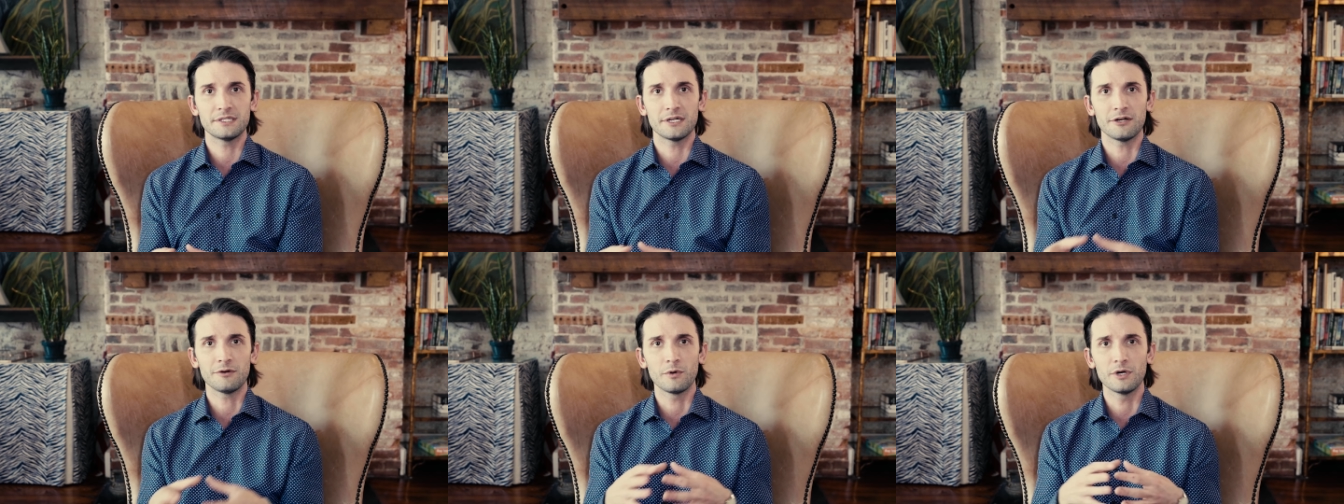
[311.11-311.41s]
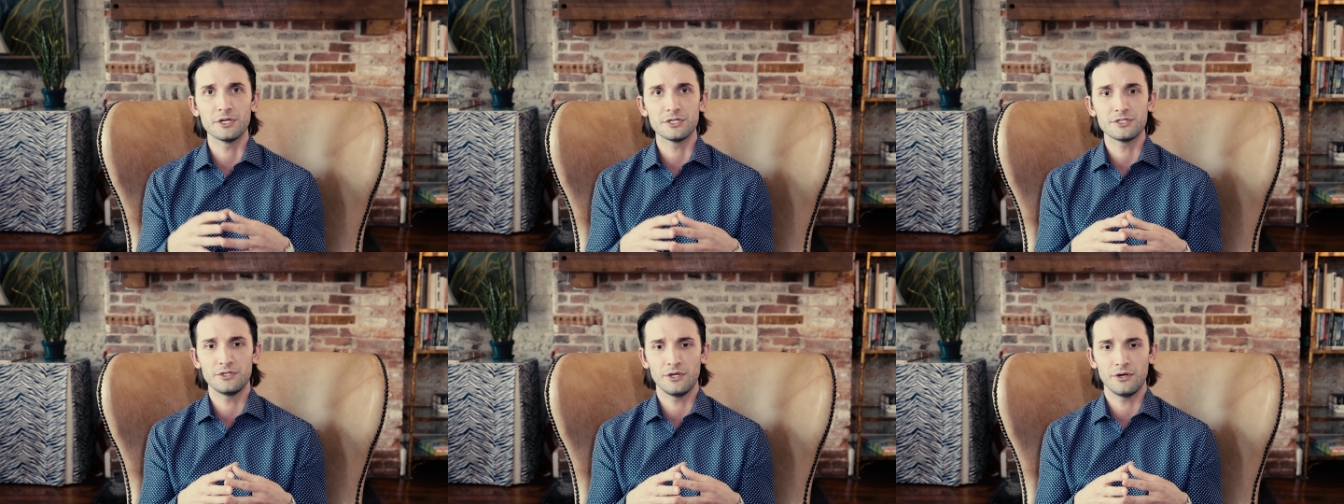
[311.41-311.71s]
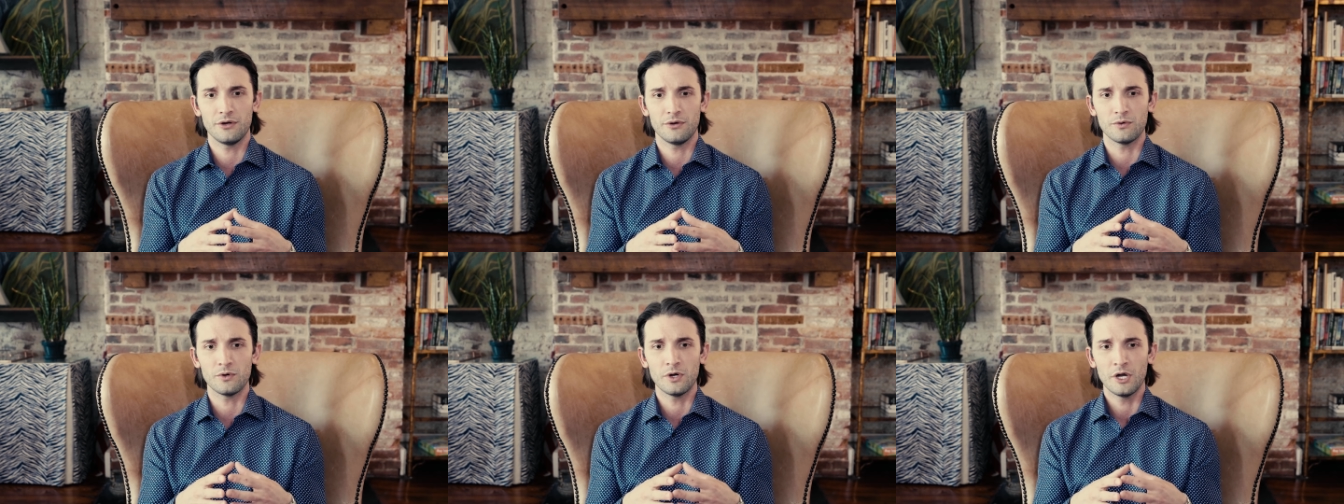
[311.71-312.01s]
There was
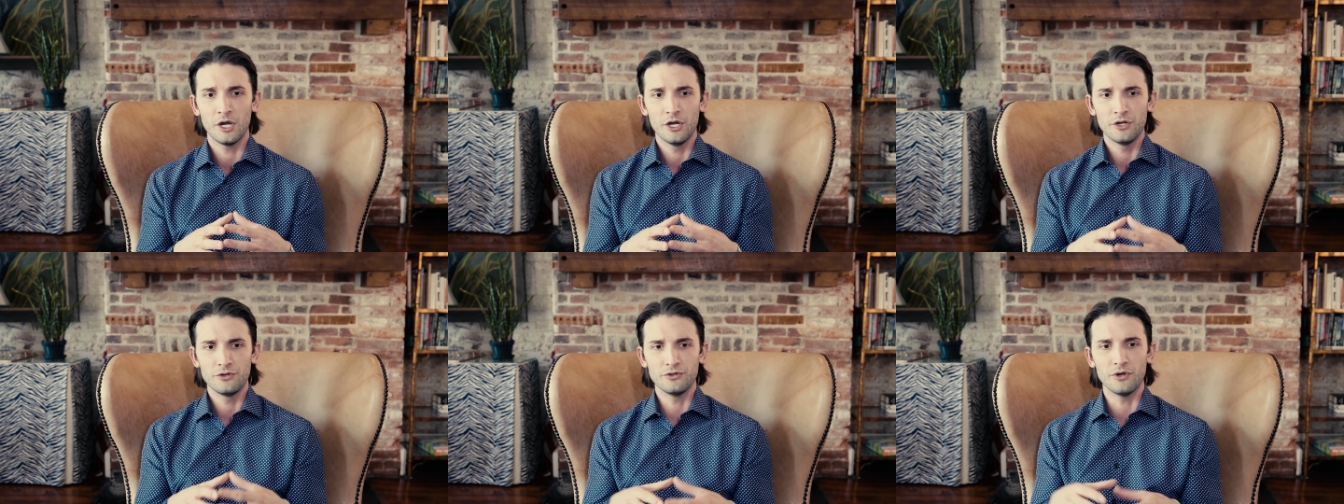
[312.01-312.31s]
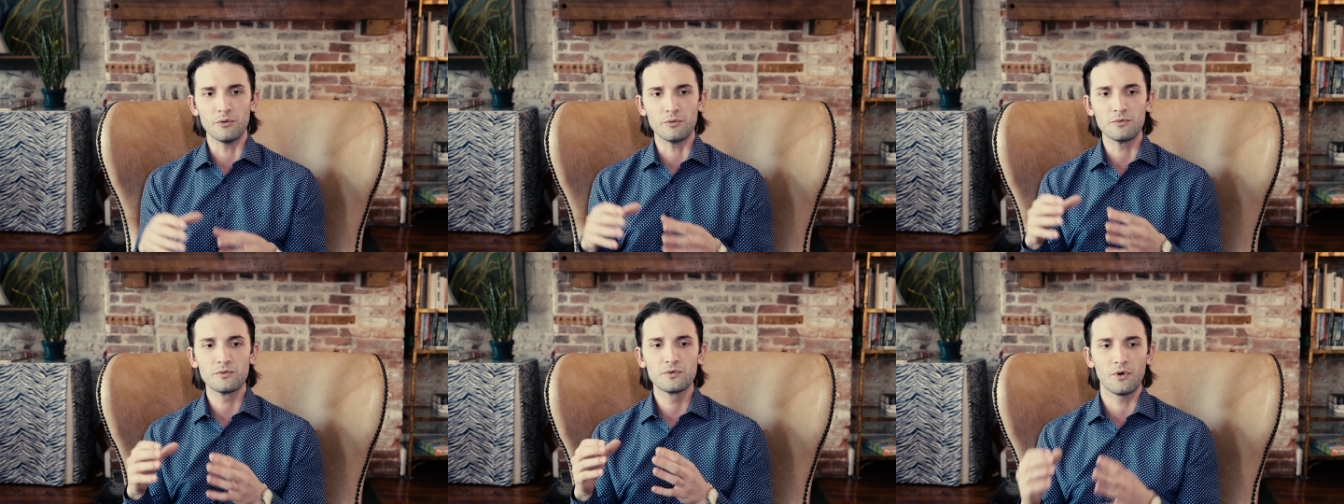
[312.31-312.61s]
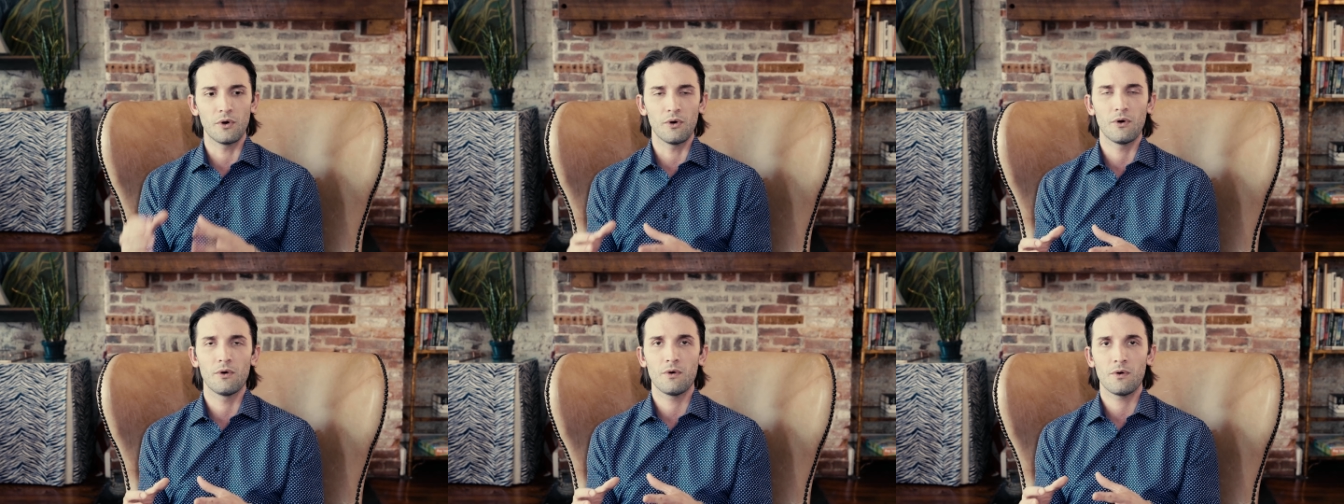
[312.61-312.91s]
no, no
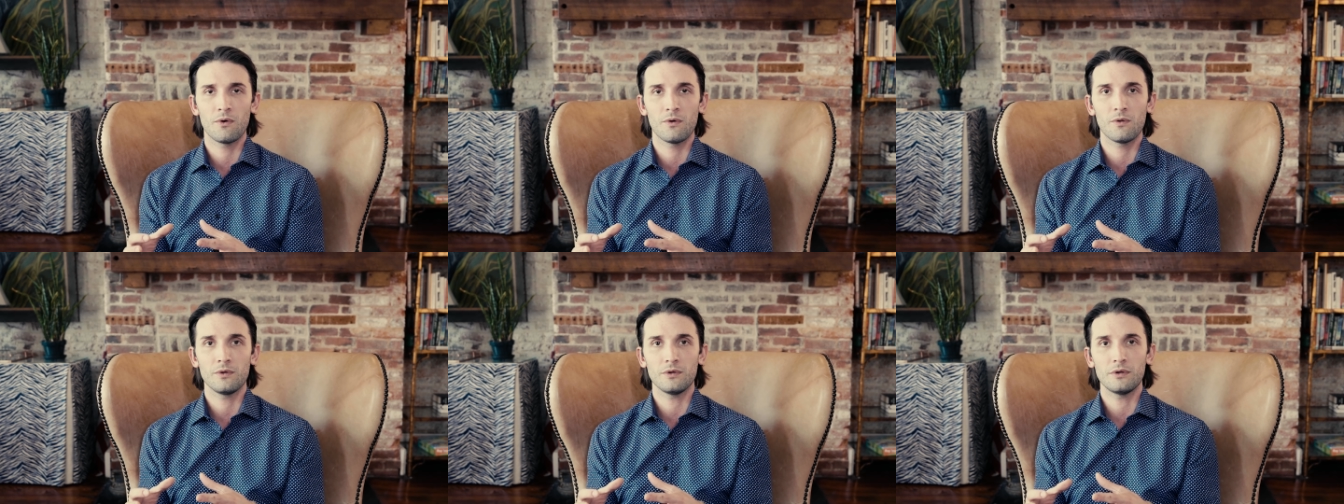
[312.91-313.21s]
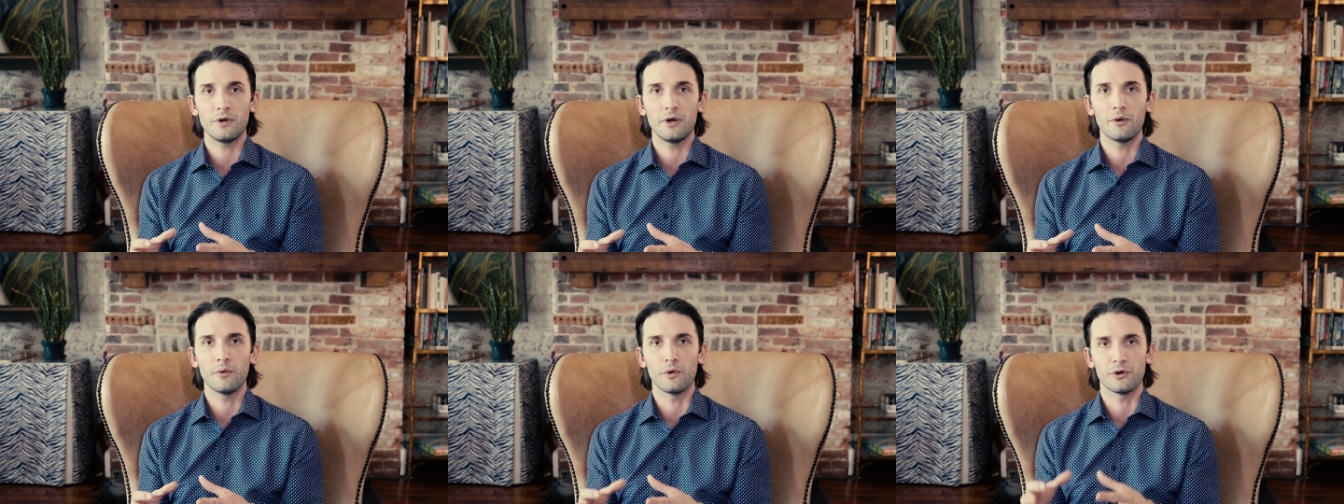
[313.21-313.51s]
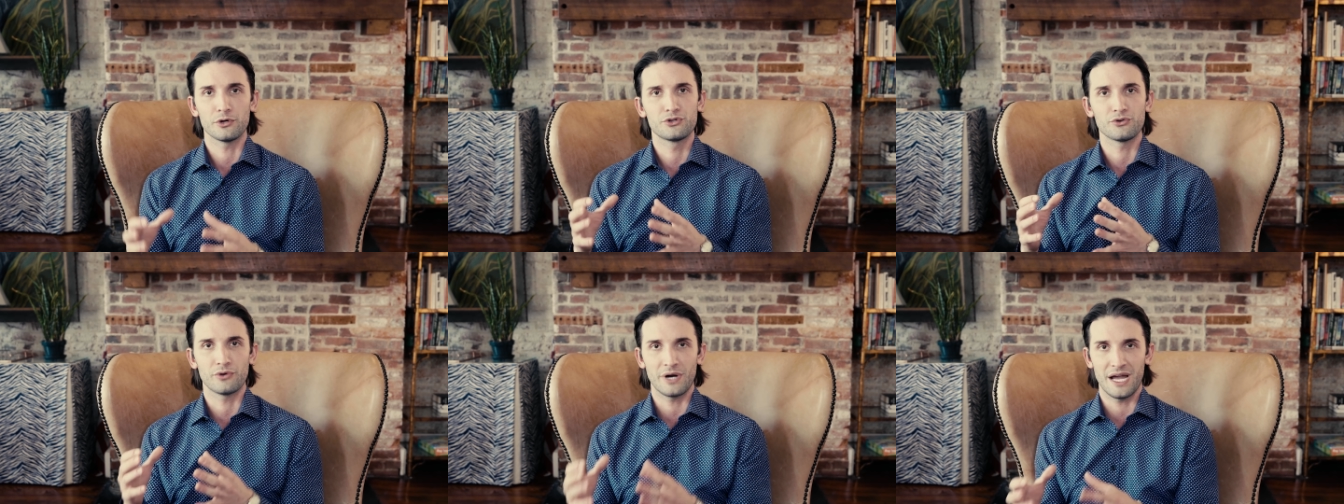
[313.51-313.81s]
goal
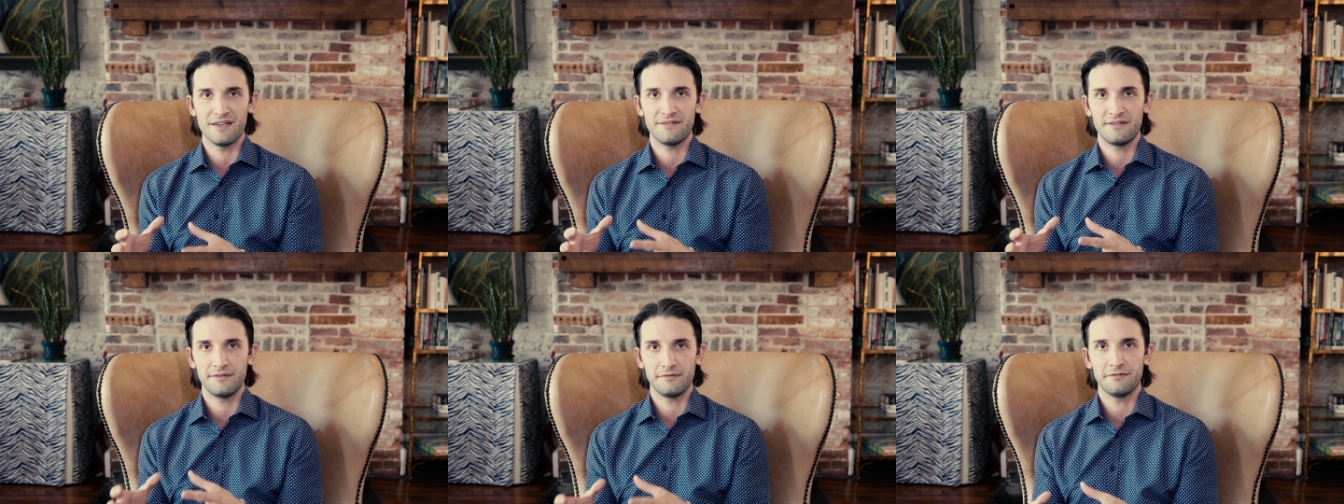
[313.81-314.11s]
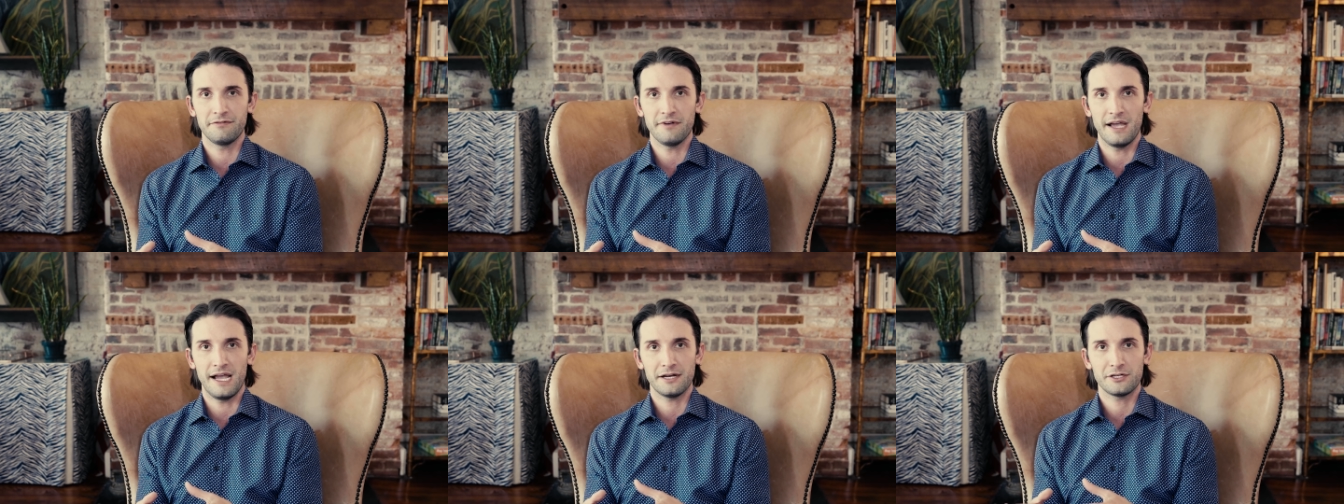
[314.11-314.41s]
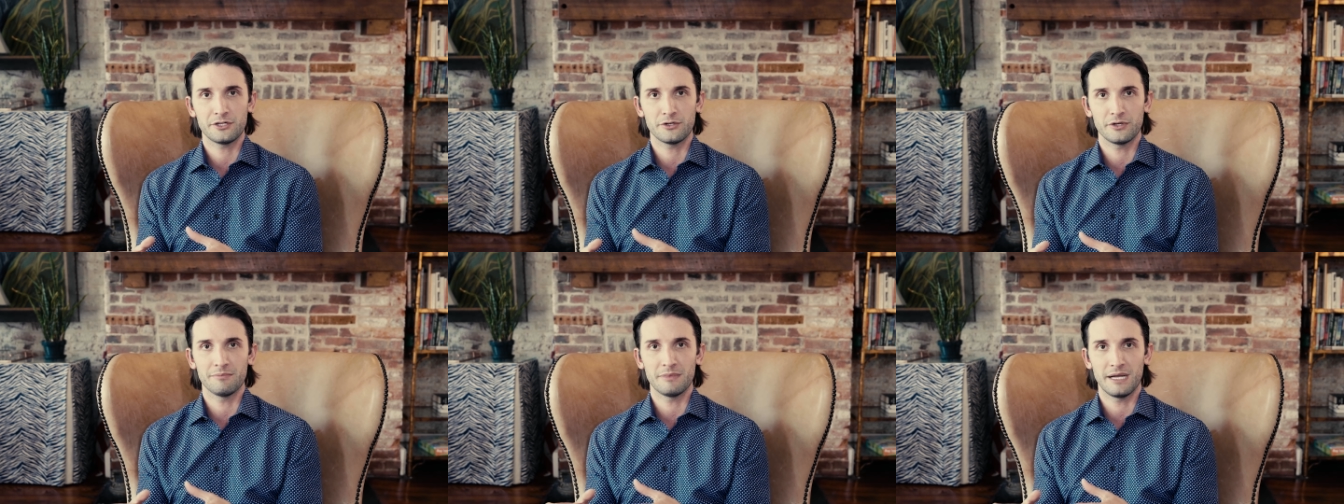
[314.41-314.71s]
or driving
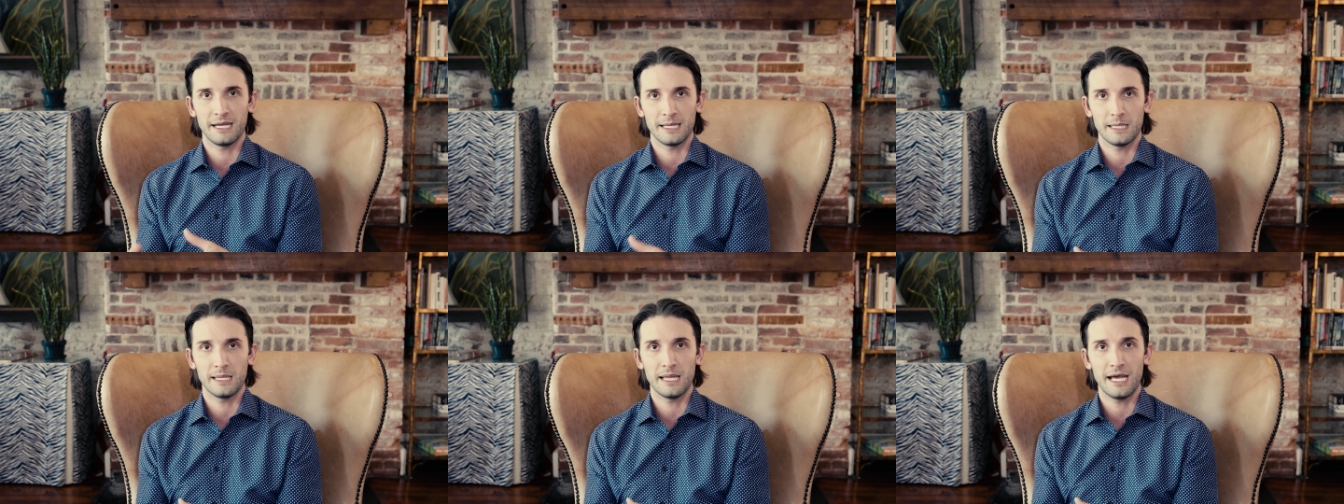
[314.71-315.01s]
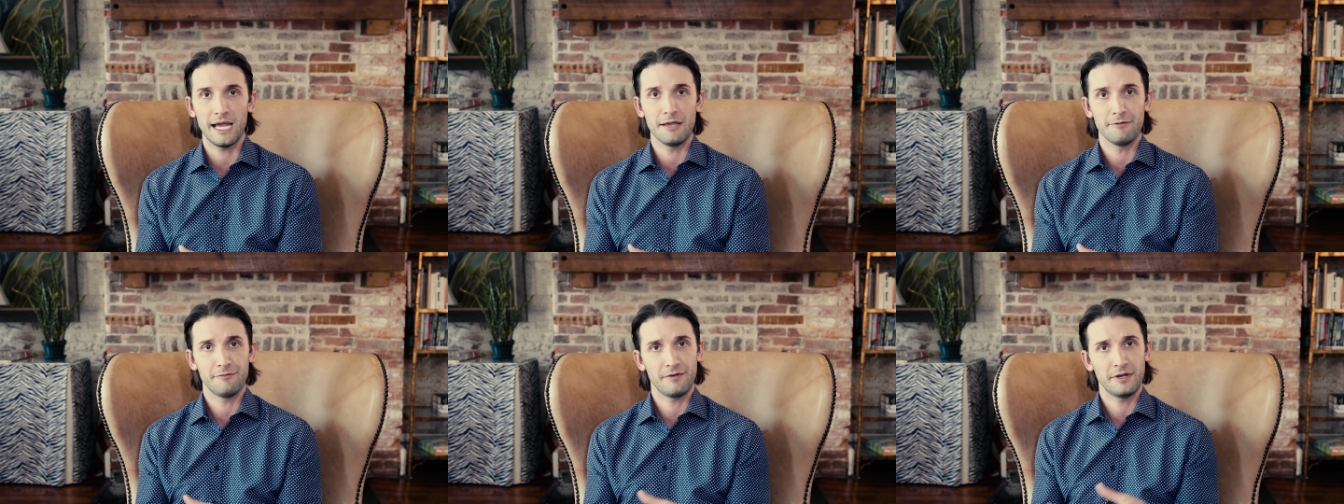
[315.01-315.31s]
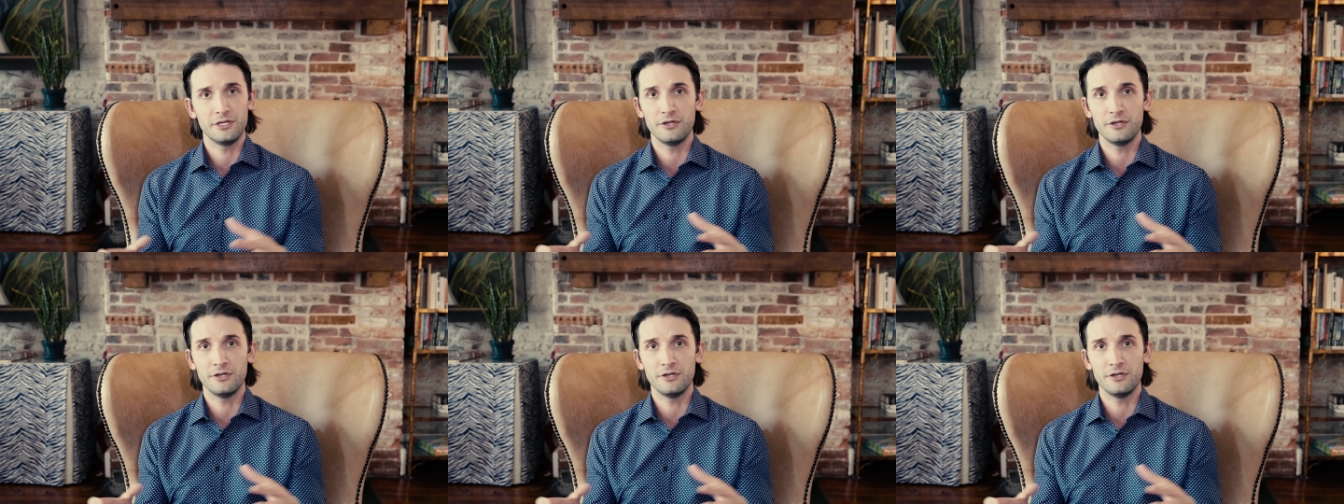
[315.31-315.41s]
factor in my life.